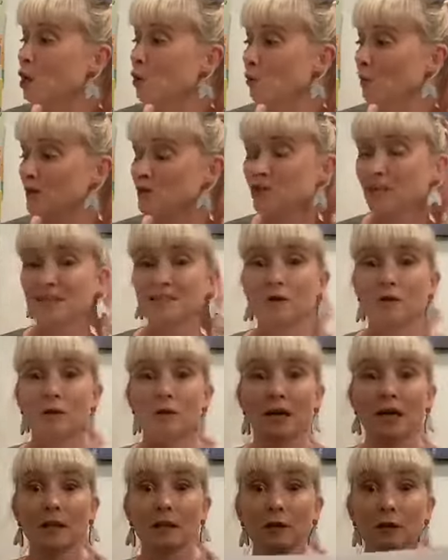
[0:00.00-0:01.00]
which has got
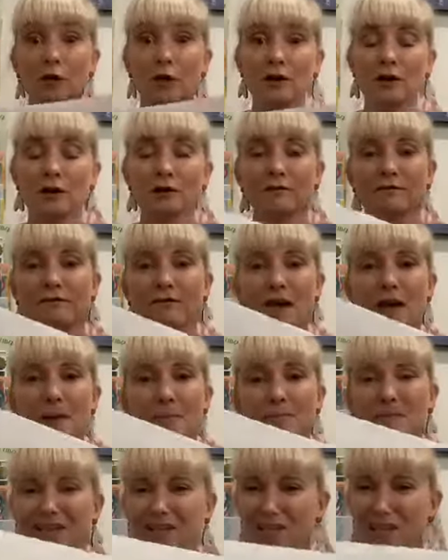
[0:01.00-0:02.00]
a lot of
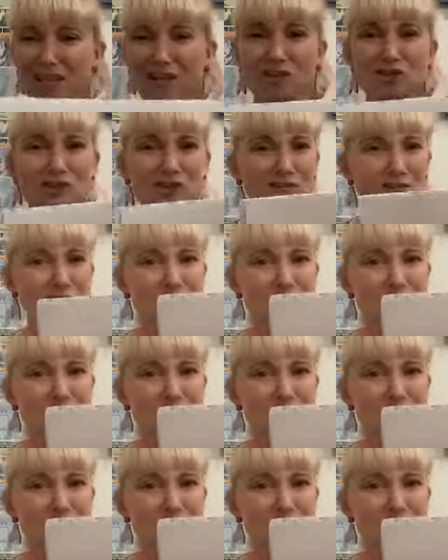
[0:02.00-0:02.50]
attention,